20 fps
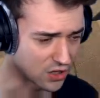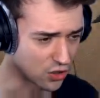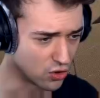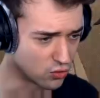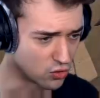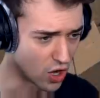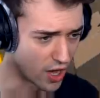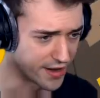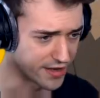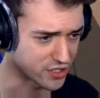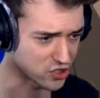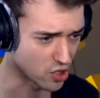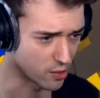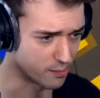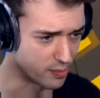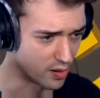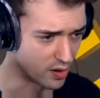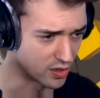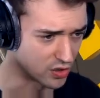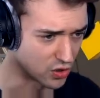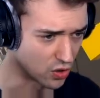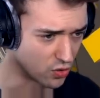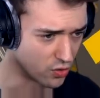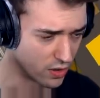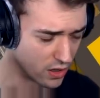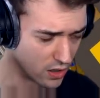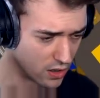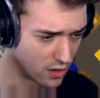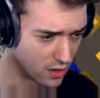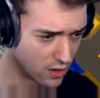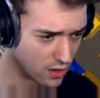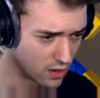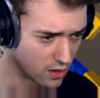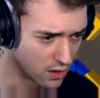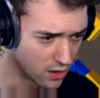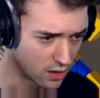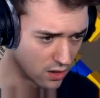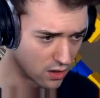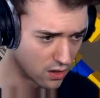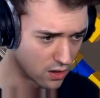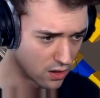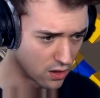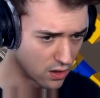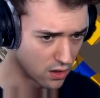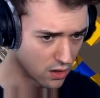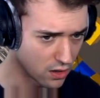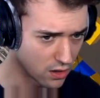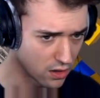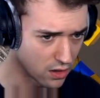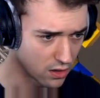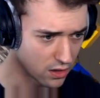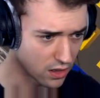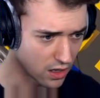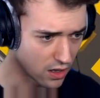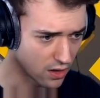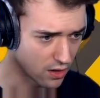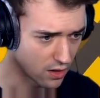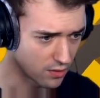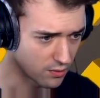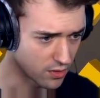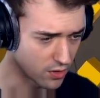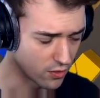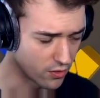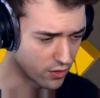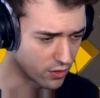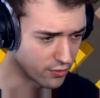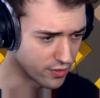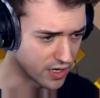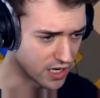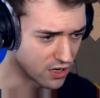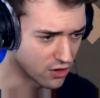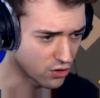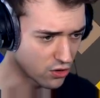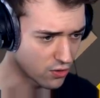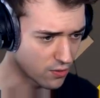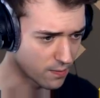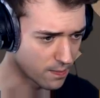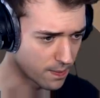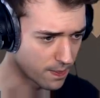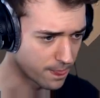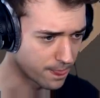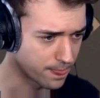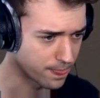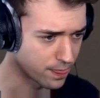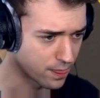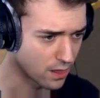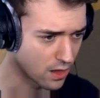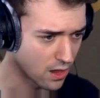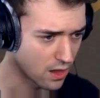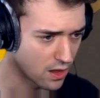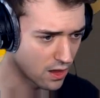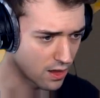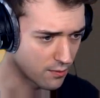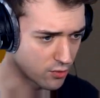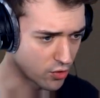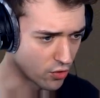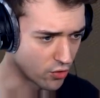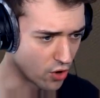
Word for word: the new gun at some point, dude. Oh, no. Going over here. I'm going